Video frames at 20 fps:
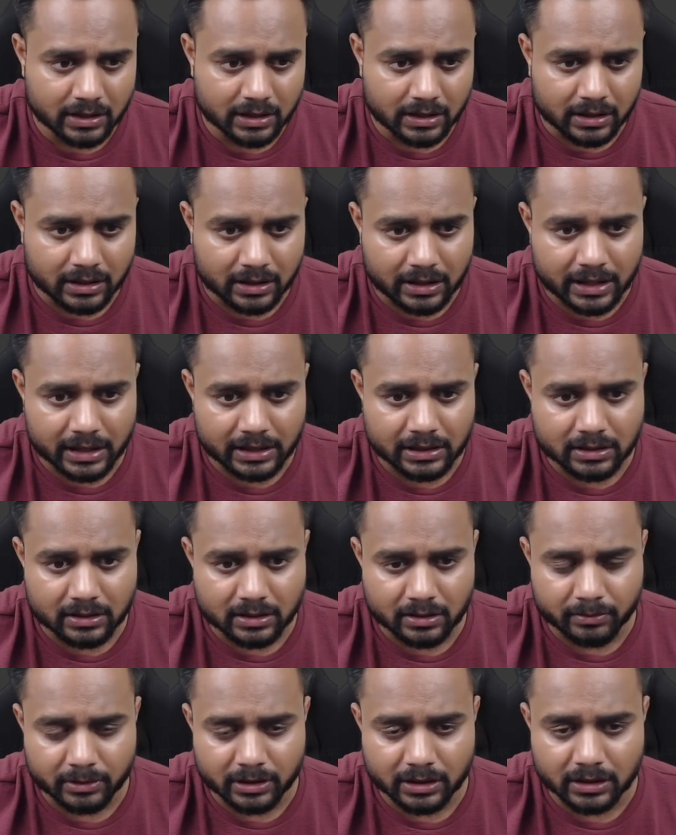Let
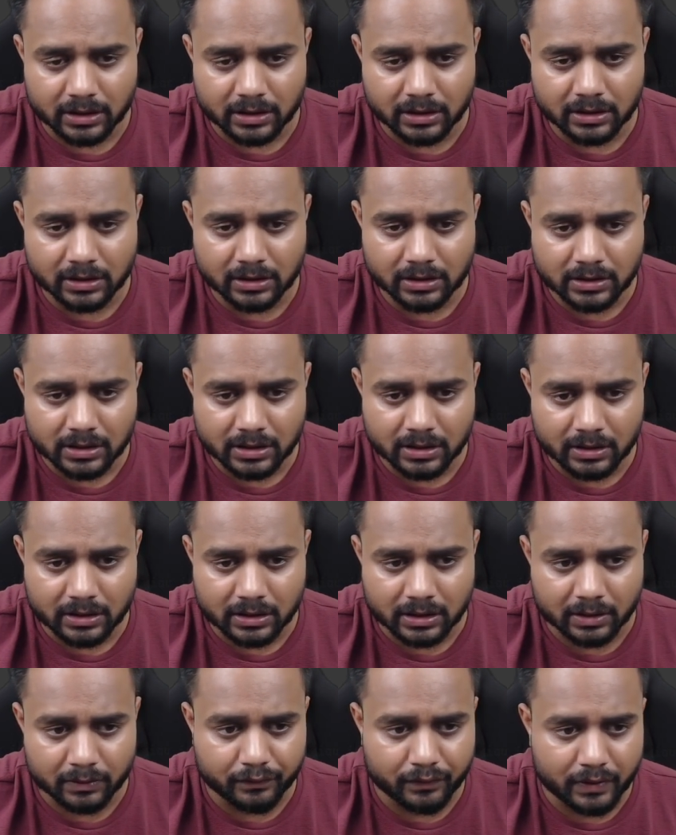me
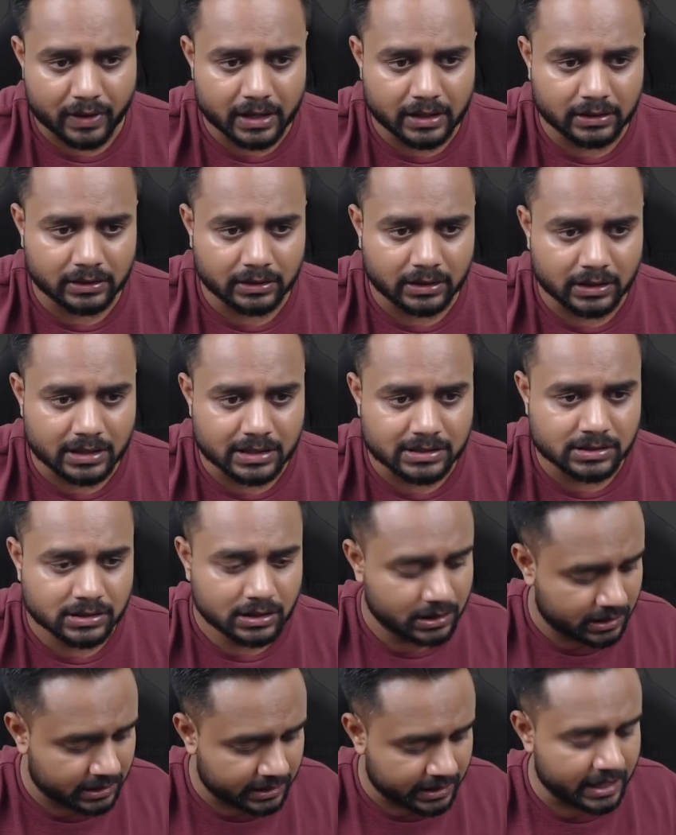define this
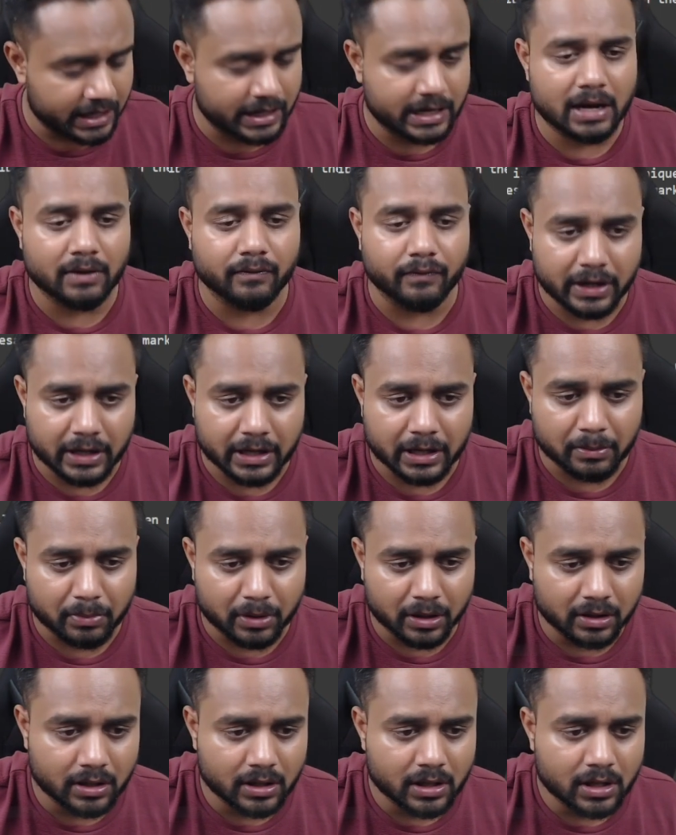data variable.